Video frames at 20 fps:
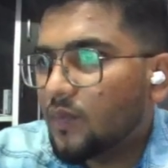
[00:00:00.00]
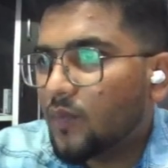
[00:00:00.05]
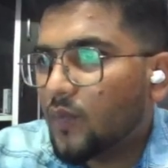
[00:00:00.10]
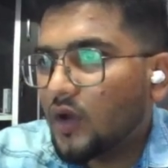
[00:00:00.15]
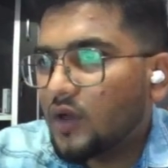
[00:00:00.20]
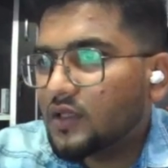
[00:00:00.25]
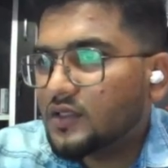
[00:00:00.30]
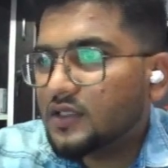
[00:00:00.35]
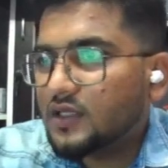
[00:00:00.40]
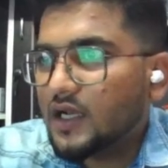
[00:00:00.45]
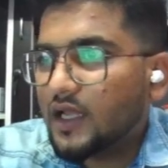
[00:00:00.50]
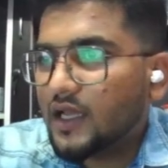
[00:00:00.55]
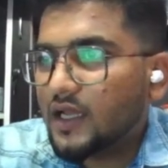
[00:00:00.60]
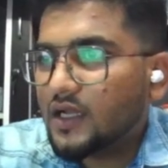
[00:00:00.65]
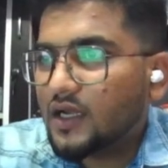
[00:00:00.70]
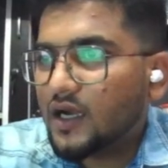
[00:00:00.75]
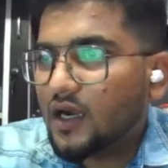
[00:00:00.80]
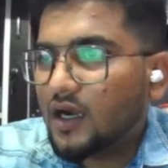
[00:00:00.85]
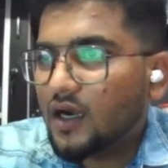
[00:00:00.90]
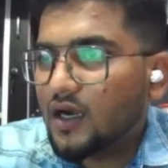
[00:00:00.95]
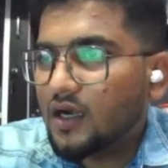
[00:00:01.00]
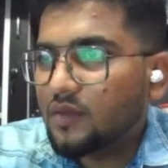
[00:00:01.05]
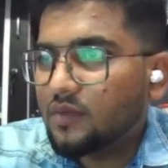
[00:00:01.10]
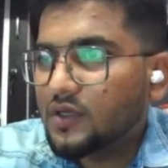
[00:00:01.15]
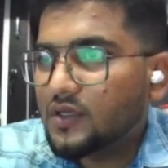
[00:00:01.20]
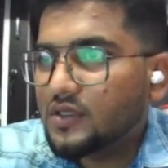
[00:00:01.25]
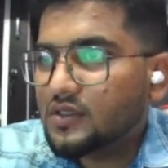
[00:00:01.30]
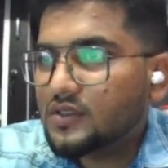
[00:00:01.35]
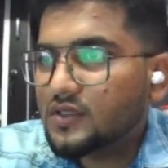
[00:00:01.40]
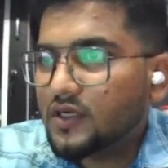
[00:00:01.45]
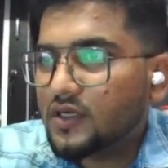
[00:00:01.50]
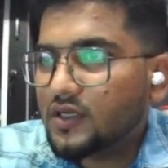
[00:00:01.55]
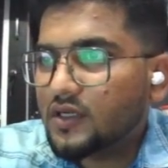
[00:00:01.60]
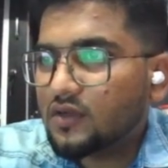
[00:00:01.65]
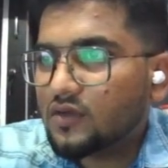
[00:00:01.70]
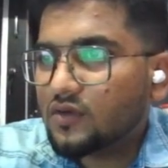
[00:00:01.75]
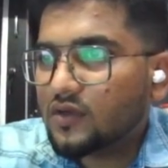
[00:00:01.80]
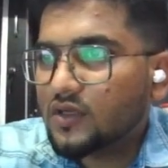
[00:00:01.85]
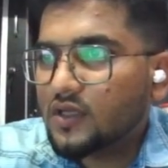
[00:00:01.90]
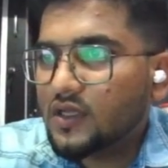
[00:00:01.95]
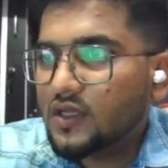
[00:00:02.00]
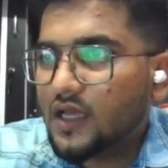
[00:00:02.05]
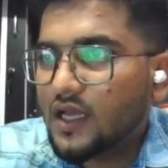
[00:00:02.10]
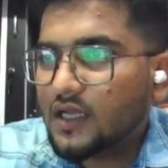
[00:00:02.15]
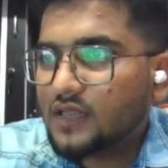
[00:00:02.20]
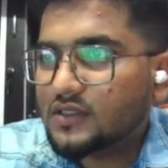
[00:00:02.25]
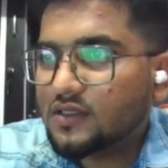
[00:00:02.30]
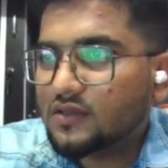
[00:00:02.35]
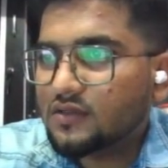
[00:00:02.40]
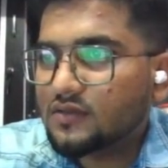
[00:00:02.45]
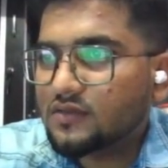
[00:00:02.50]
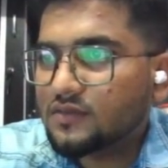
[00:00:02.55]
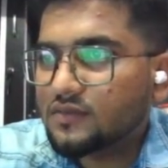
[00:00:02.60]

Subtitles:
policy like administrator. Okay, access.